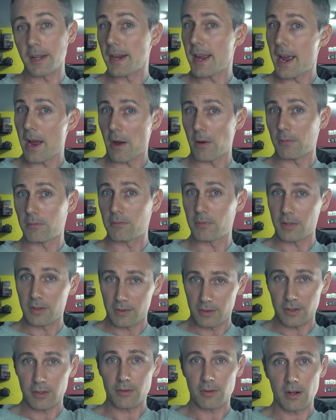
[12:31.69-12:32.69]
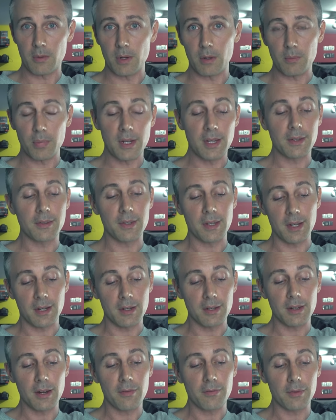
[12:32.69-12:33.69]
Now, it's a streaming PC. It
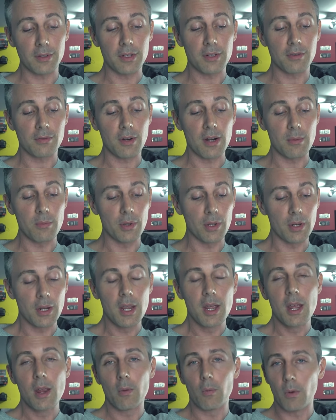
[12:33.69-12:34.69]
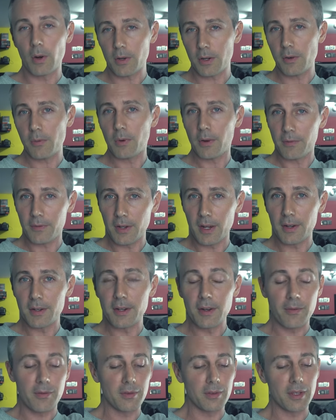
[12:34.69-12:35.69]
can definitely stream, but what you would have done
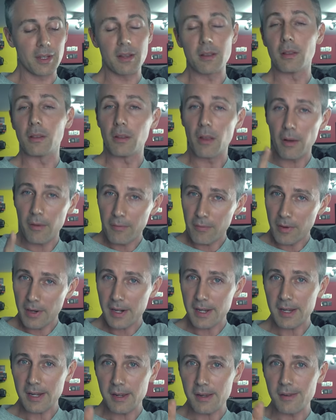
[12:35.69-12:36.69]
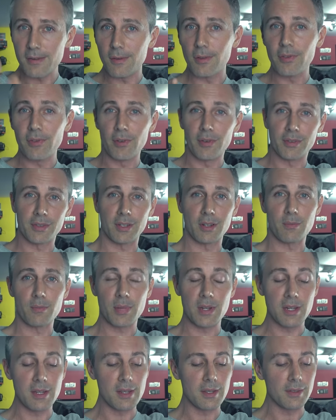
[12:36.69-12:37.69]
differently, love reading your thoughts and
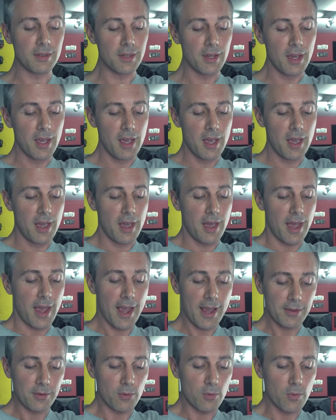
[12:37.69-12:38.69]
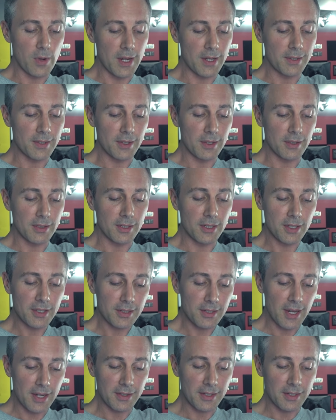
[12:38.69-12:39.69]
opinions. As always,
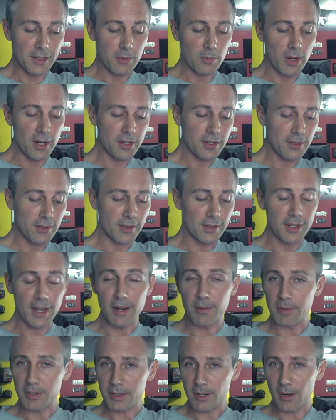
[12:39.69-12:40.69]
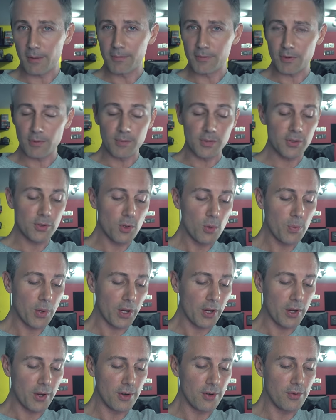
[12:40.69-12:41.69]
just like this question of the day, which comes from Super
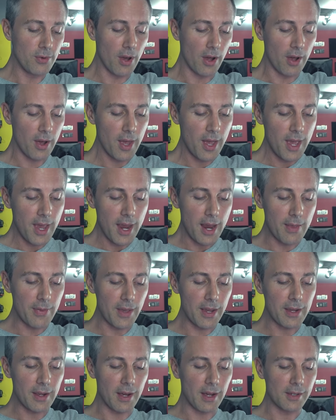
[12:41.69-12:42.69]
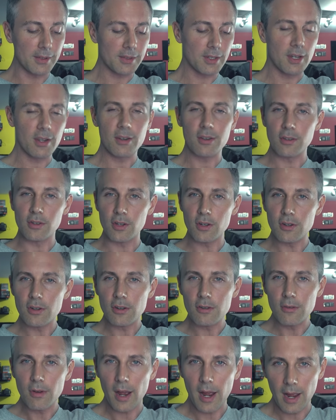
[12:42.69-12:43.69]
Kanuna, and they ask, do
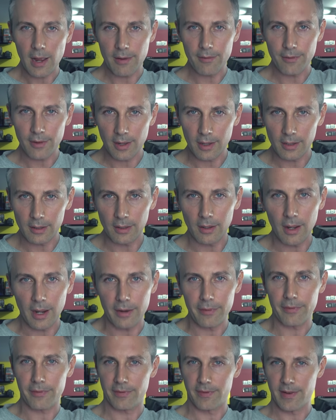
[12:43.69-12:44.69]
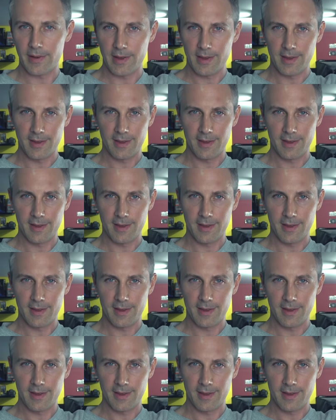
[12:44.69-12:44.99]
you have a life?